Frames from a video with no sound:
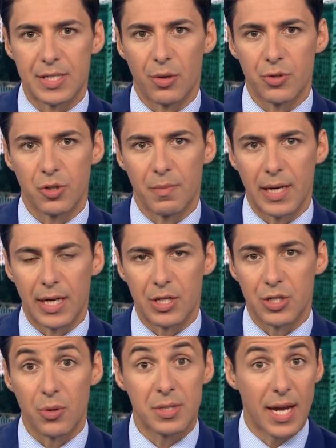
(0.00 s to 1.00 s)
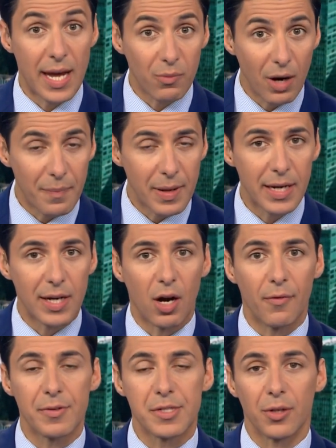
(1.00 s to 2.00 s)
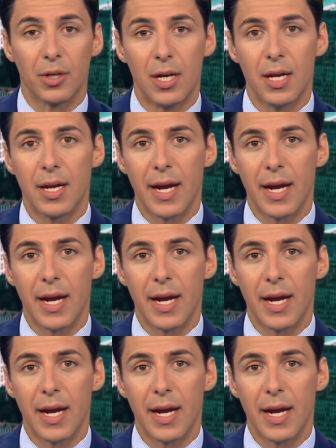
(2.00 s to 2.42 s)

social media shows an NYPD officer